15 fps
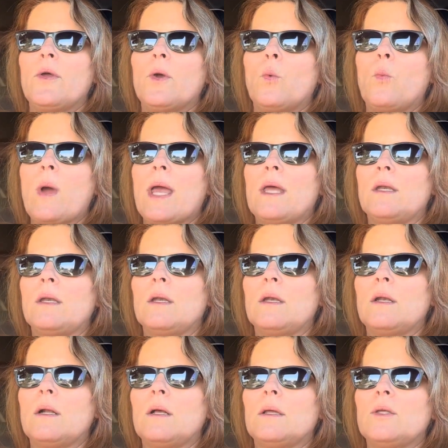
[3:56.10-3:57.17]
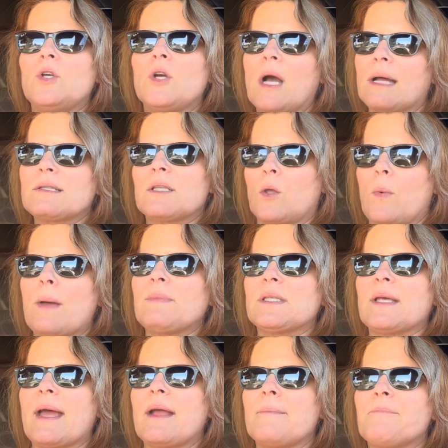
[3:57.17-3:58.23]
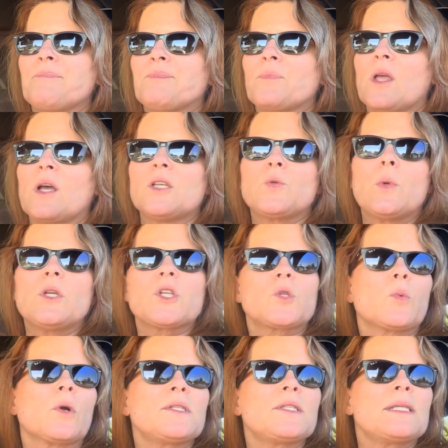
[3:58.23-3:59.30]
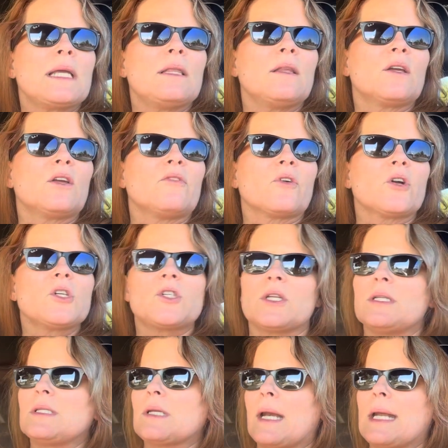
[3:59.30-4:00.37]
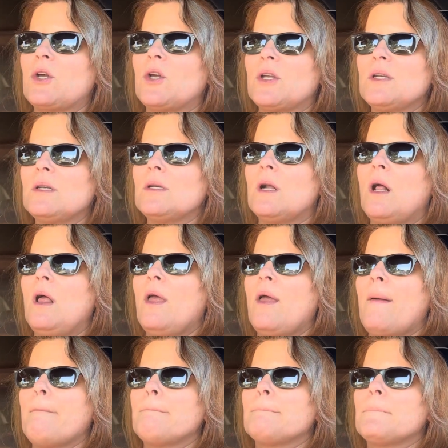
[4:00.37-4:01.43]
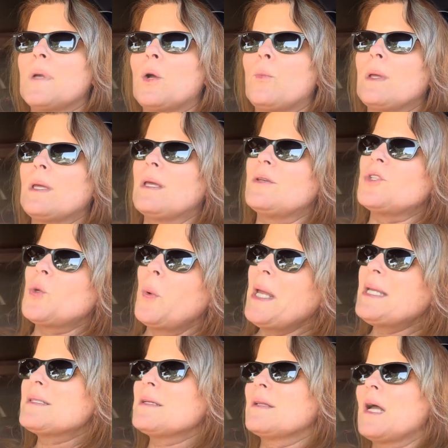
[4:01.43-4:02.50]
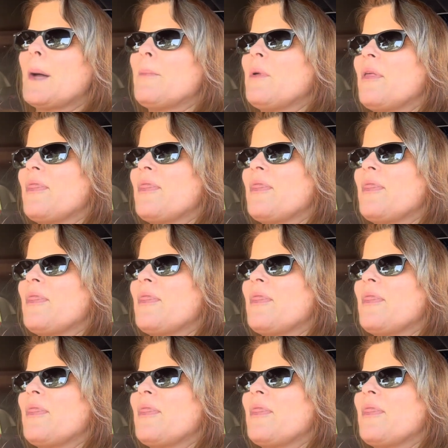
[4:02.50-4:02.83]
when you got to the website, because we just weren't seeing the conversions, and we had tweaked a couple of